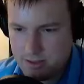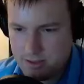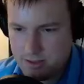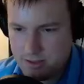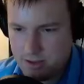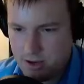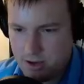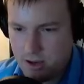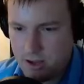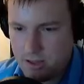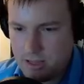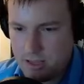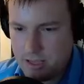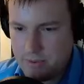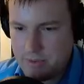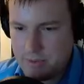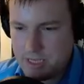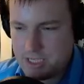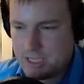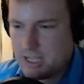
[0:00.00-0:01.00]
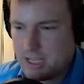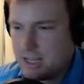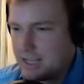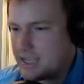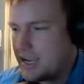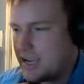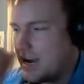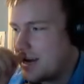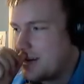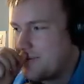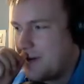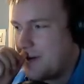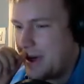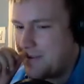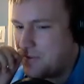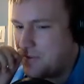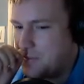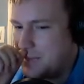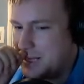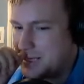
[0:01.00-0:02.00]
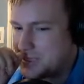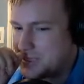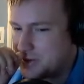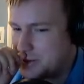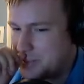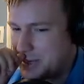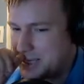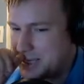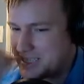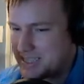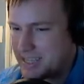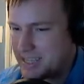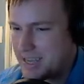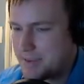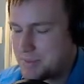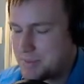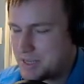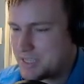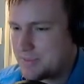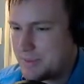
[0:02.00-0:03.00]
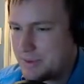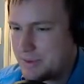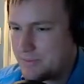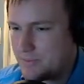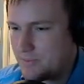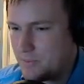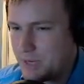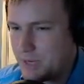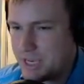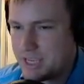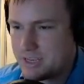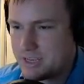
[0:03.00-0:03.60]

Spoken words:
Oddly, we still kind of have a military base there, but it's a bit weird.